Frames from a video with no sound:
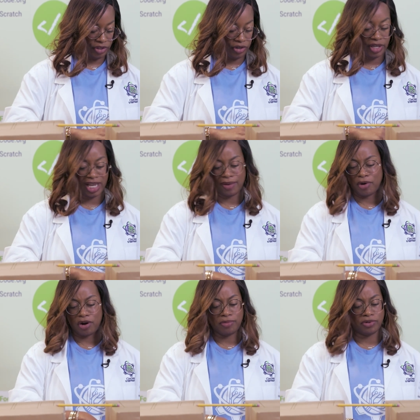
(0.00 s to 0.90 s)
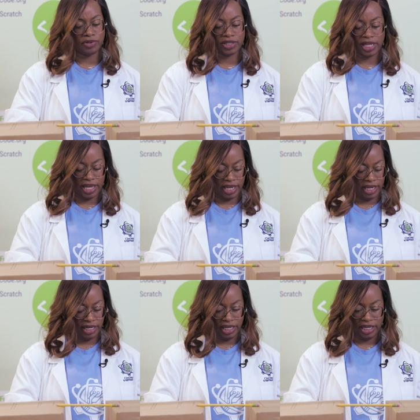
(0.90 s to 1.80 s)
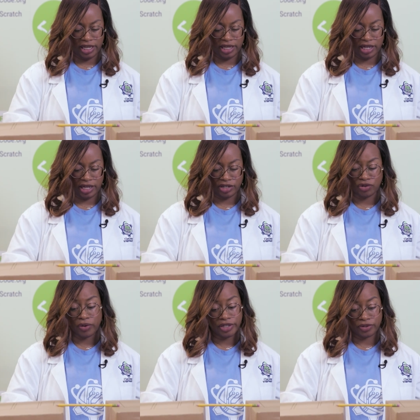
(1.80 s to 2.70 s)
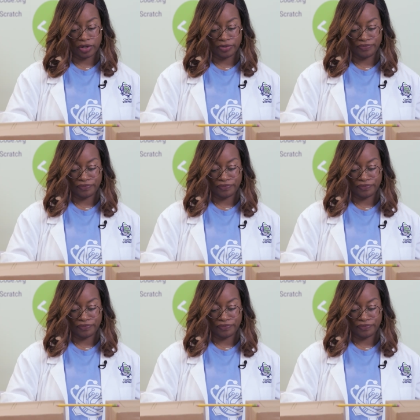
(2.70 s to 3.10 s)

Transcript: You can get marbles at any toy store.